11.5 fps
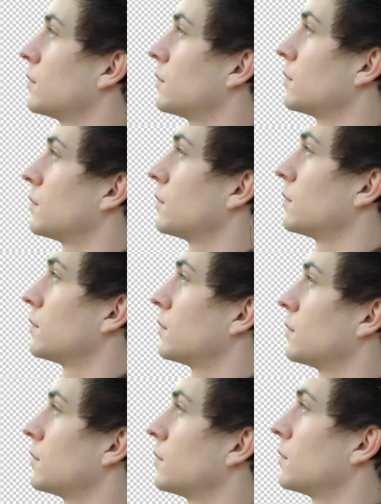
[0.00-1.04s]

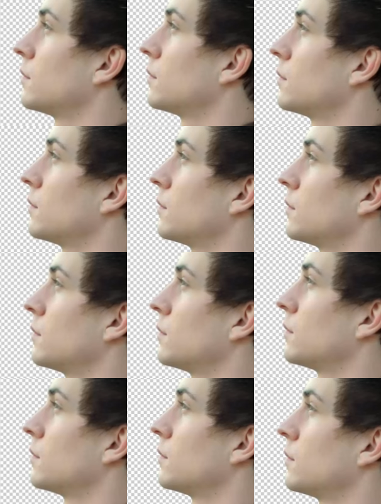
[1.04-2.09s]

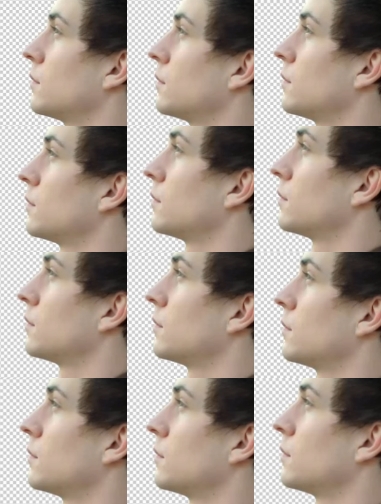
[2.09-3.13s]

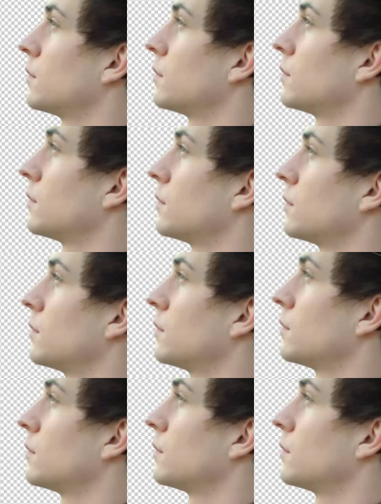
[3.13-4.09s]
Nobody speaks.